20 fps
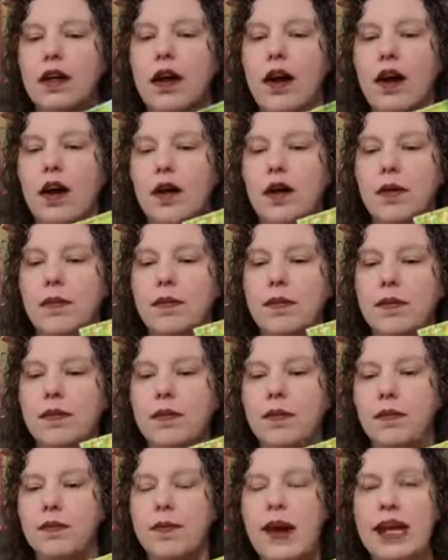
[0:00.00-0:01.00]
Um,
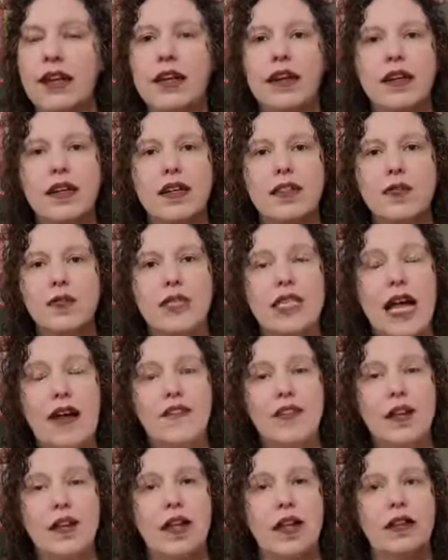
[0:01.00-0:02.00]
my youngest was
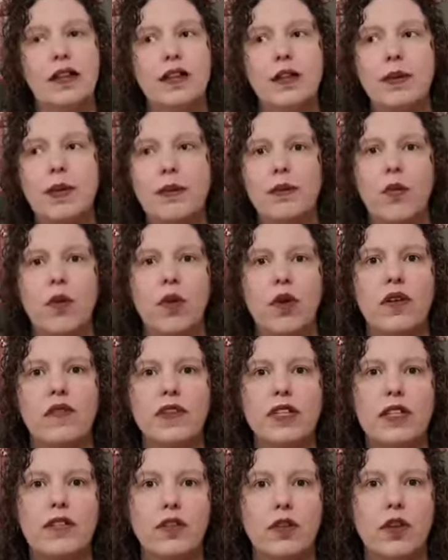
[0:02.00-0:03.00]
having a, a, little bit more of
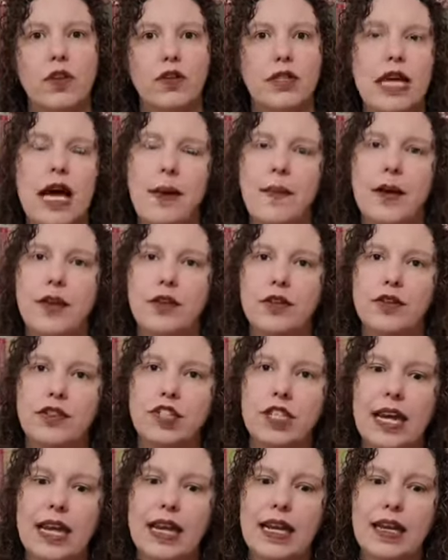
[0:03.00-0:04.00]
a difficult time
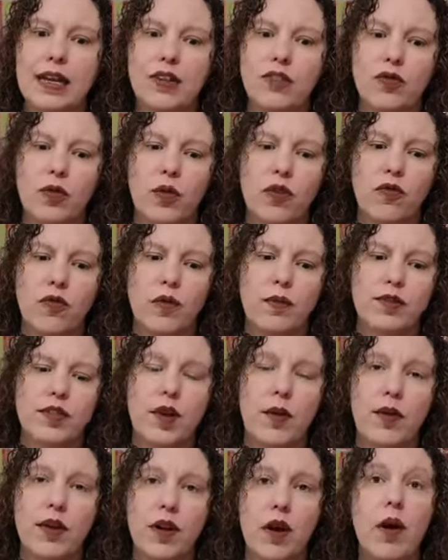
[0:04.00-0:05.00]
understanding sort of what was
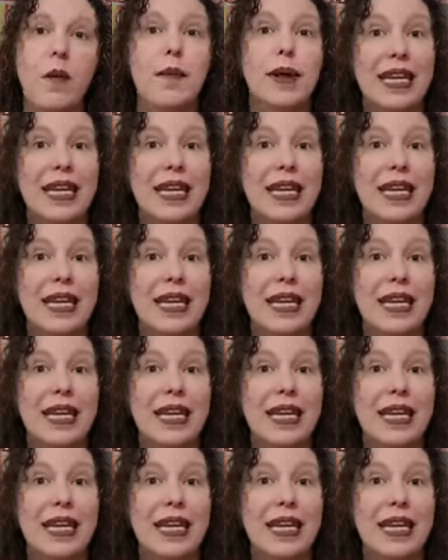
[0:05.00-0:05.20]
going on.